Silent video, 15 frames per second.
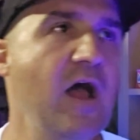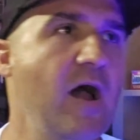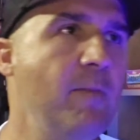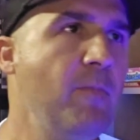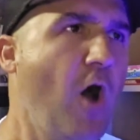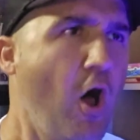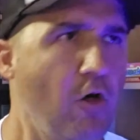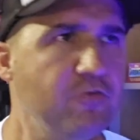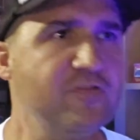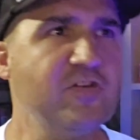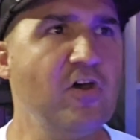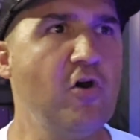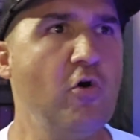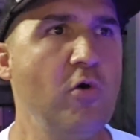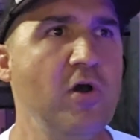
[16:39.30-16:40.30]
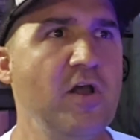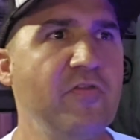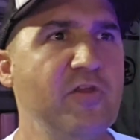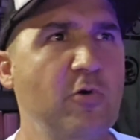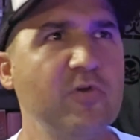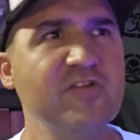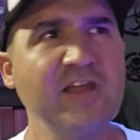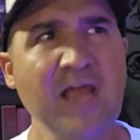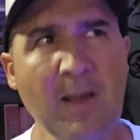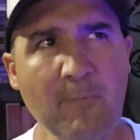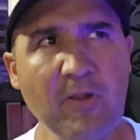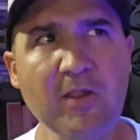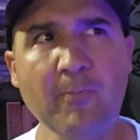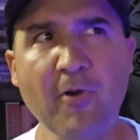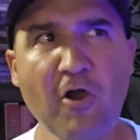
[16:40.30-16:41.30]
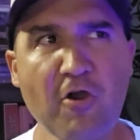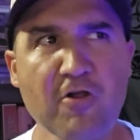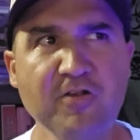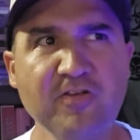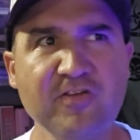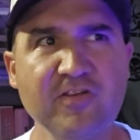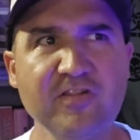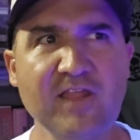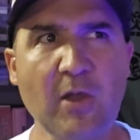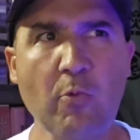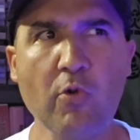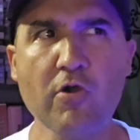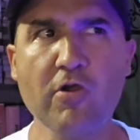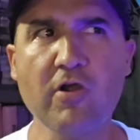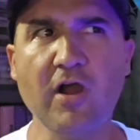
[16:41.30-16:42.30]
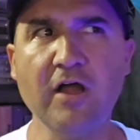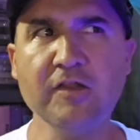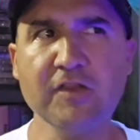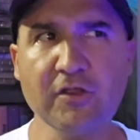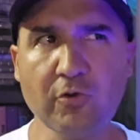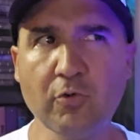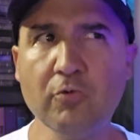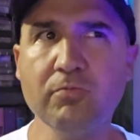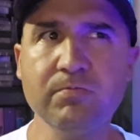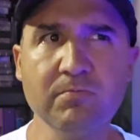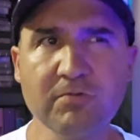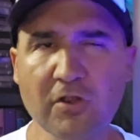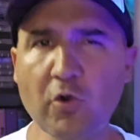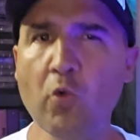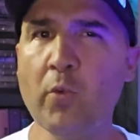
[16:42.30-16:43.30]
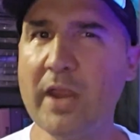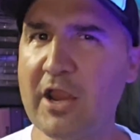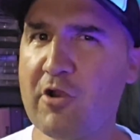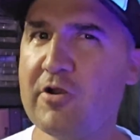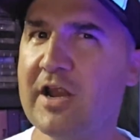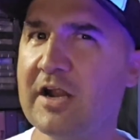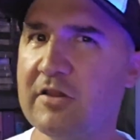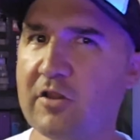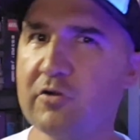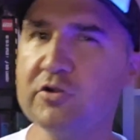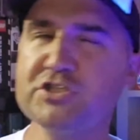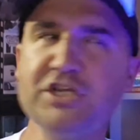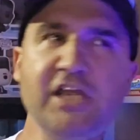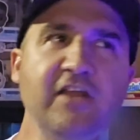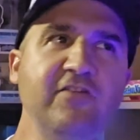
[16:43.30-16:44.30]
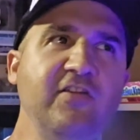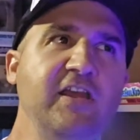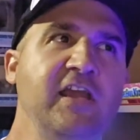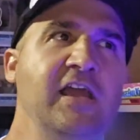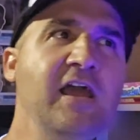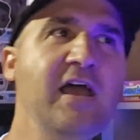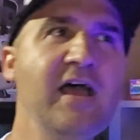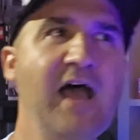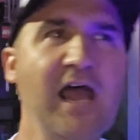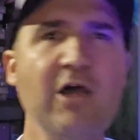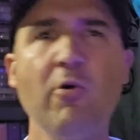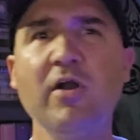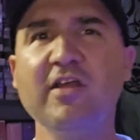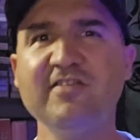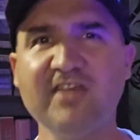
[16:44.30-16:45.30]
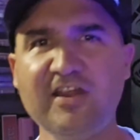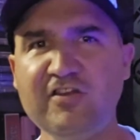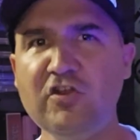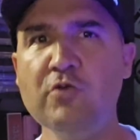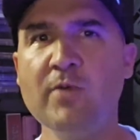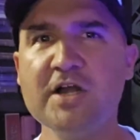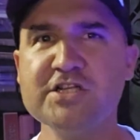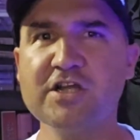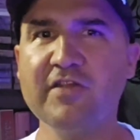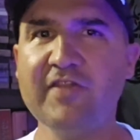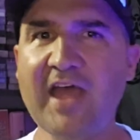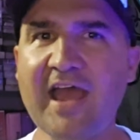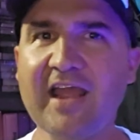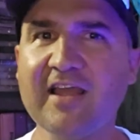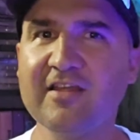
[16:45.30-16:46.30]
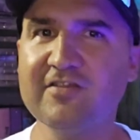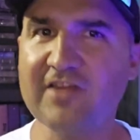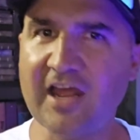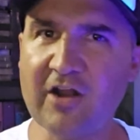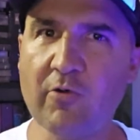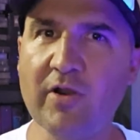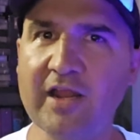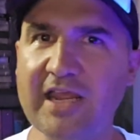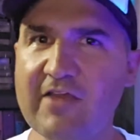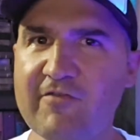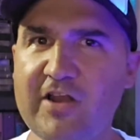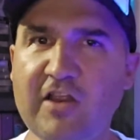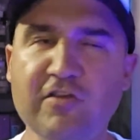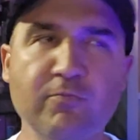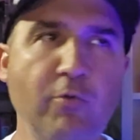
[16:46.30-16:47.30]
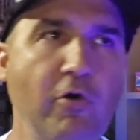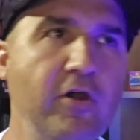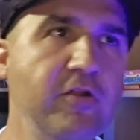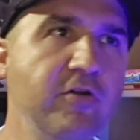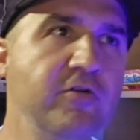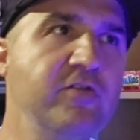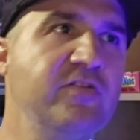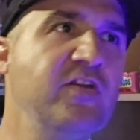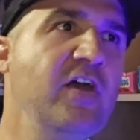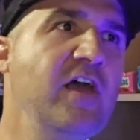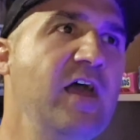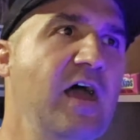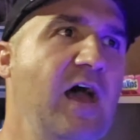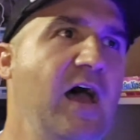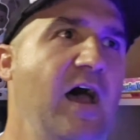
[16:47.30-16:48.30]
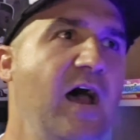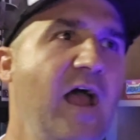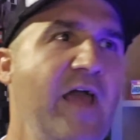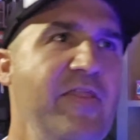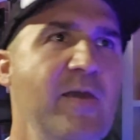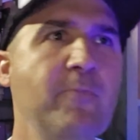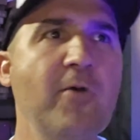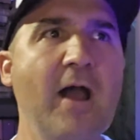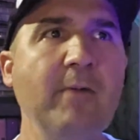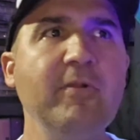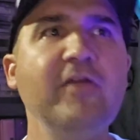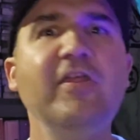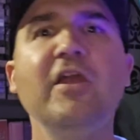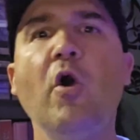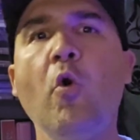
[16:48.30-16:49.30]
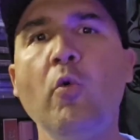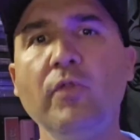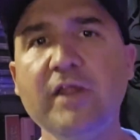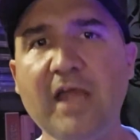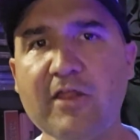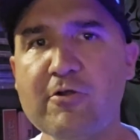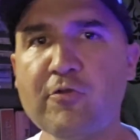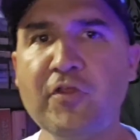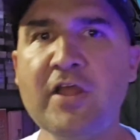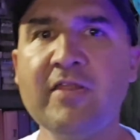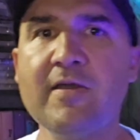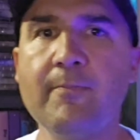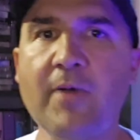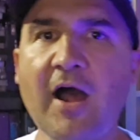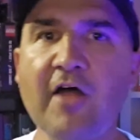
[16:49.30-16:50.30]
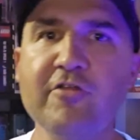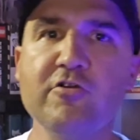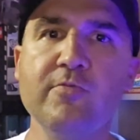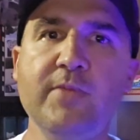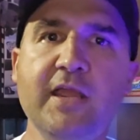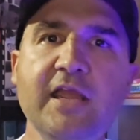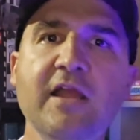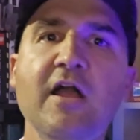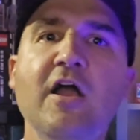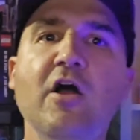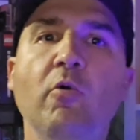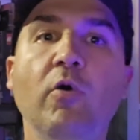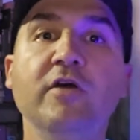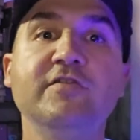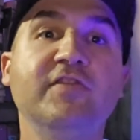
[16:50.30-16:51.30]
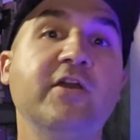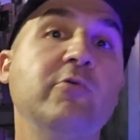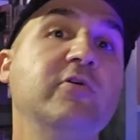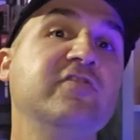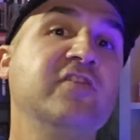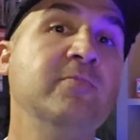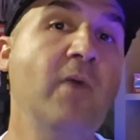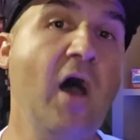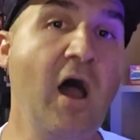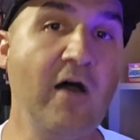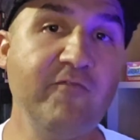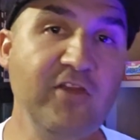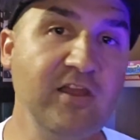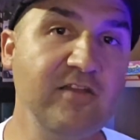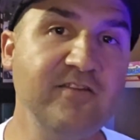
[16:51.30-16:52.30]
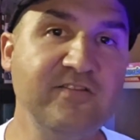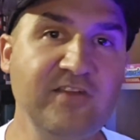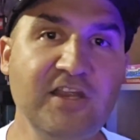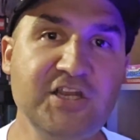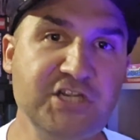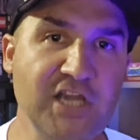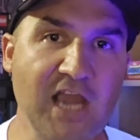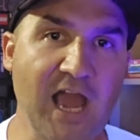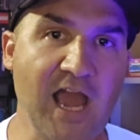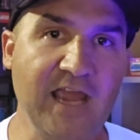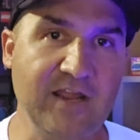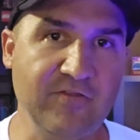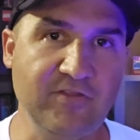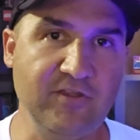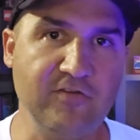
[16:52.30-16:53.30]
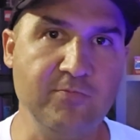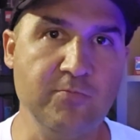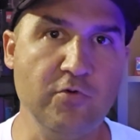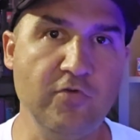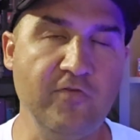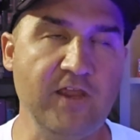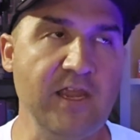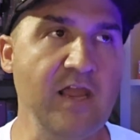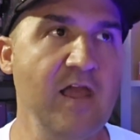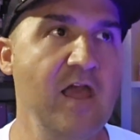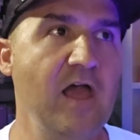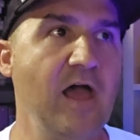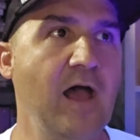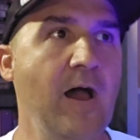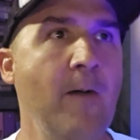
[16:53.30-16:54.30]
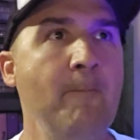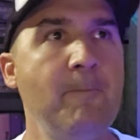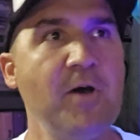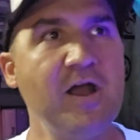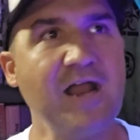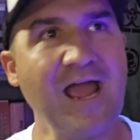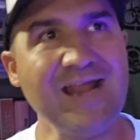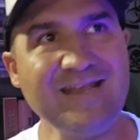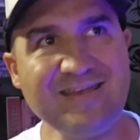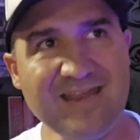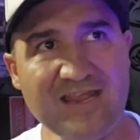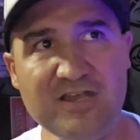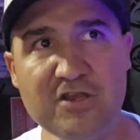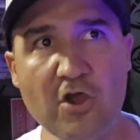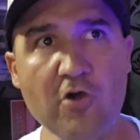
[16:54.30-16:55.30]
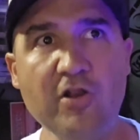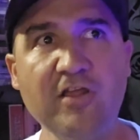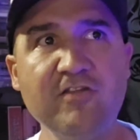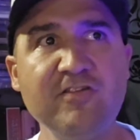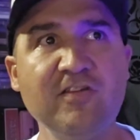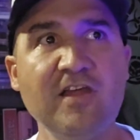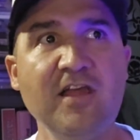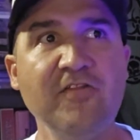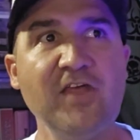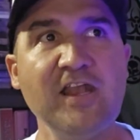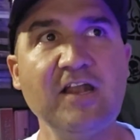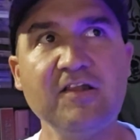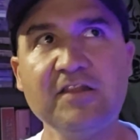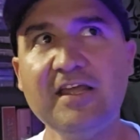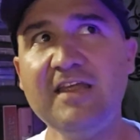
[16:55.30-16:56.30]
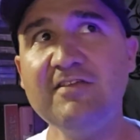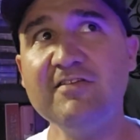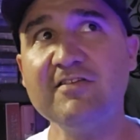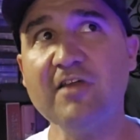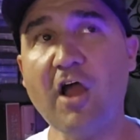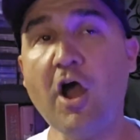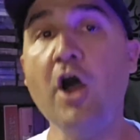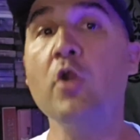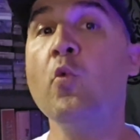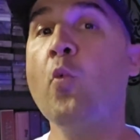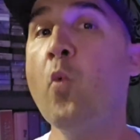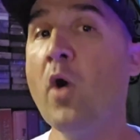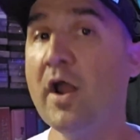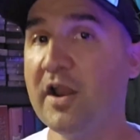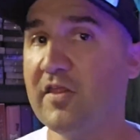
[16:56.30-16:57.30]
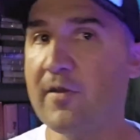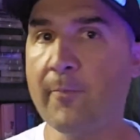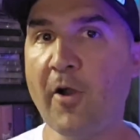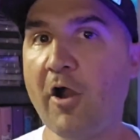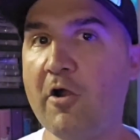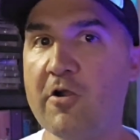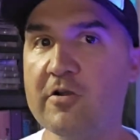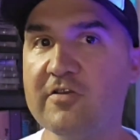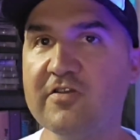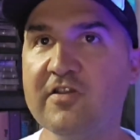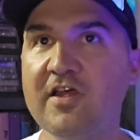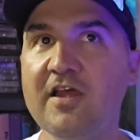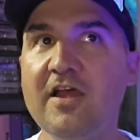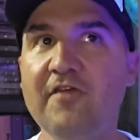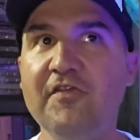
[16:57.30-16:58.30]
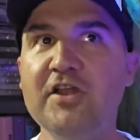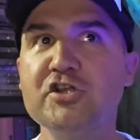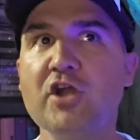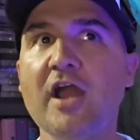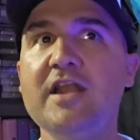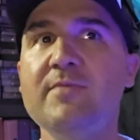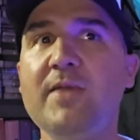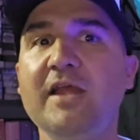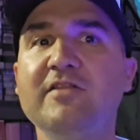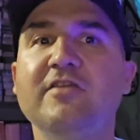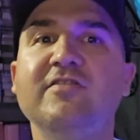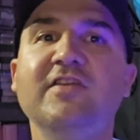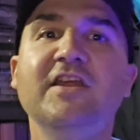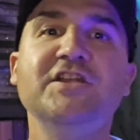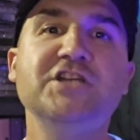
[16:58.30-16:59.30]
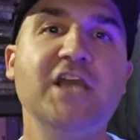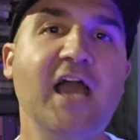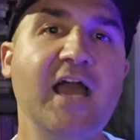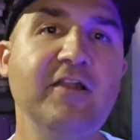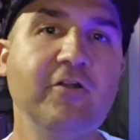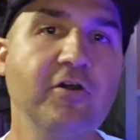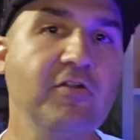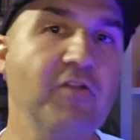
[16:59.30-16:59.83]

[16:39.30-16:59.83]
Also, there was a couple of parts that were a little weird and a little cheesy. I don't want to say too much on that because I don't want to give any spoilers. And then probably the only other thing that bothered me was there was some obvious CGI in this movie. But I did notice that at least on one of the parts, they tried to make the CGI